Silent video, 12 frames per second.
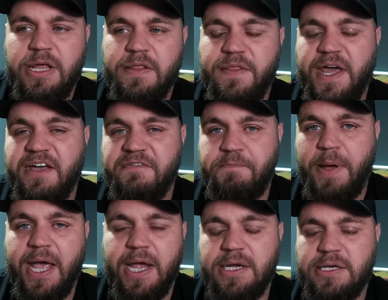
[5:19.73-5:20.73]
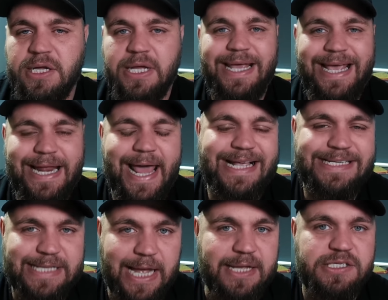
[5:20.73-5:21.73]
They have paid in
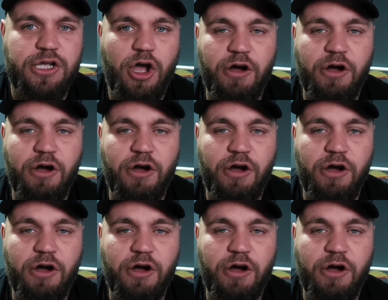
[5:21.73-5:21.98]
excess